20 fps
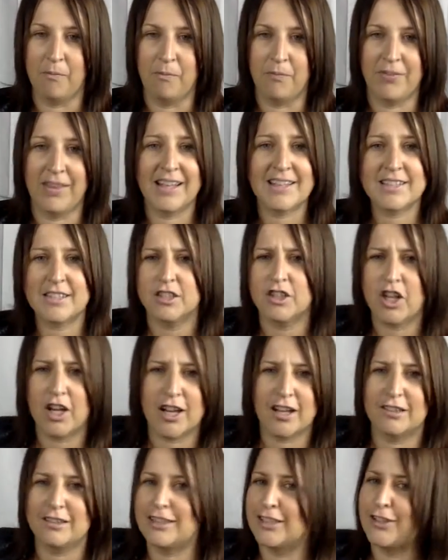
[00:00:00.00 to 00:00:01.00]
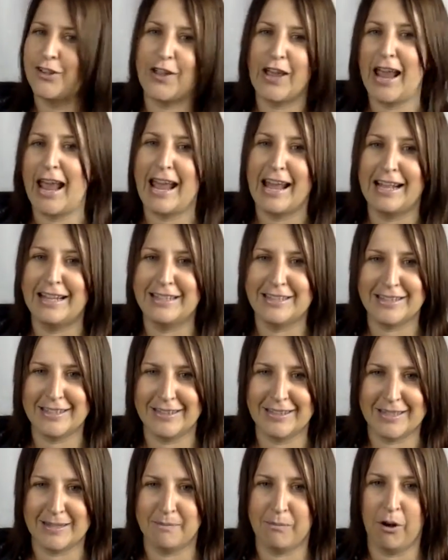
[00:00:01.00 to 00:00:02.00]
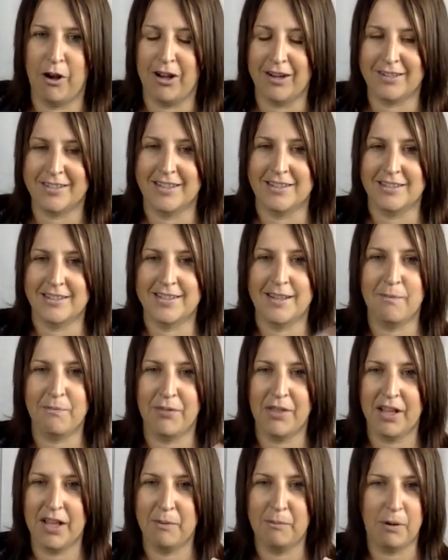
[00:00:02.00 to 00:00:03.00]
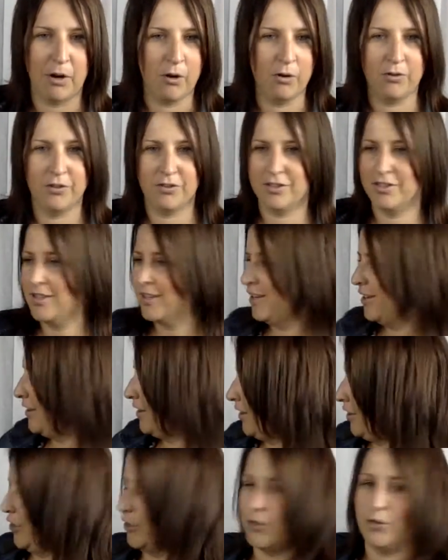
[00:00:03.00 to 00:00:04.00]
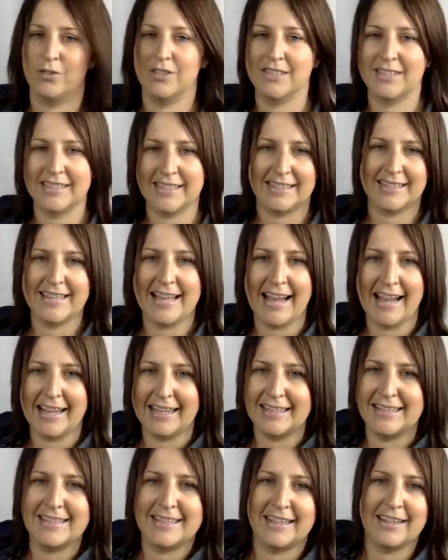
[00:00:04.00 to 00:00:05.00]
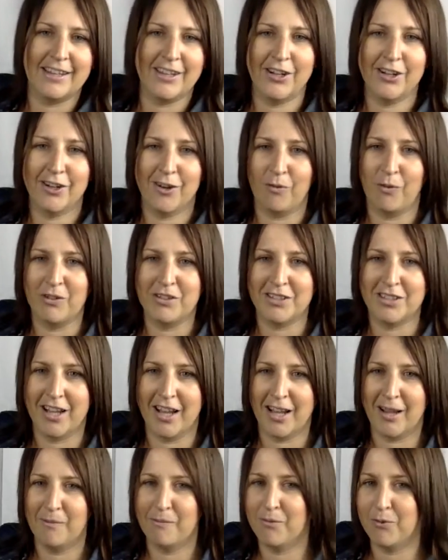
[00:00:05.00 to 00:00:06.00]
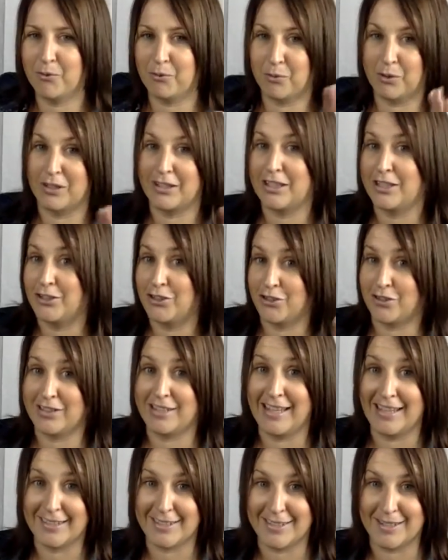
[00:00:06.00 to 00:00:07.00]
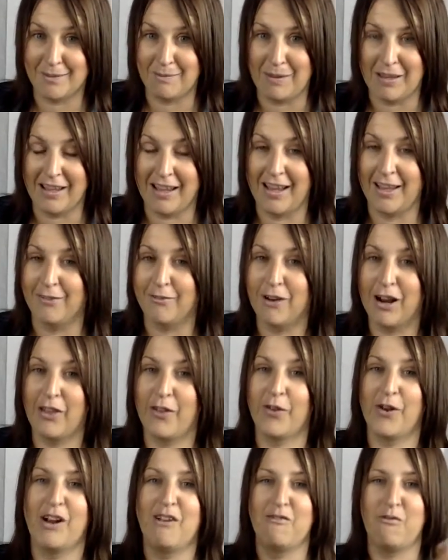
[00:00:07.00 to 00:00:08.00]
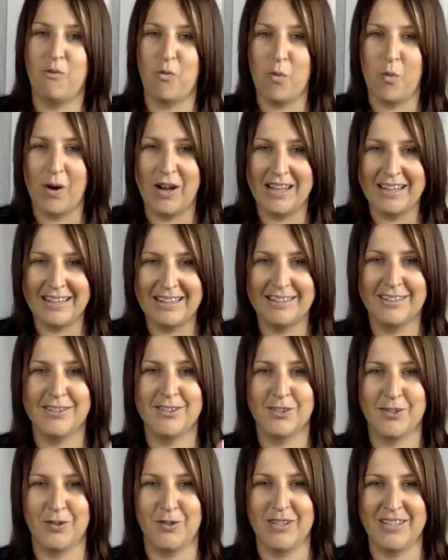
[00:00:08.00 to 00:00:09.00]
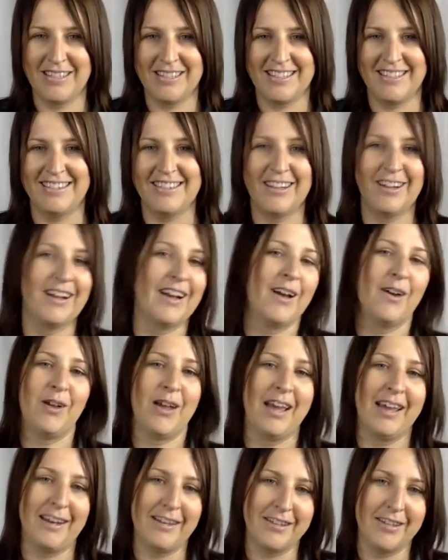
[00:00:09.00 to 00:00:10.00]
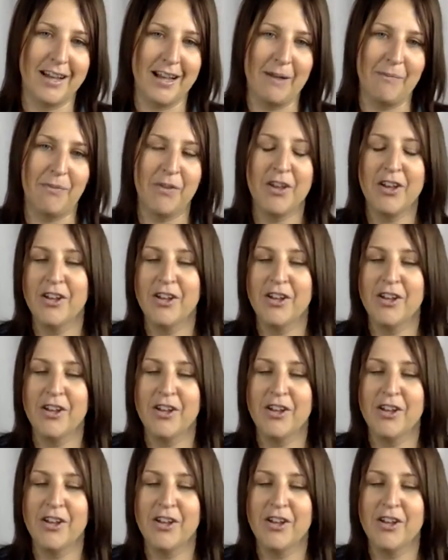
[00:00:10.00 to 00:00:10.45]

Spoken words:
That's a lot of little hands in this box, and something about 6 hands in here at one time really just gets to me. I'd rather have one student in there at a time.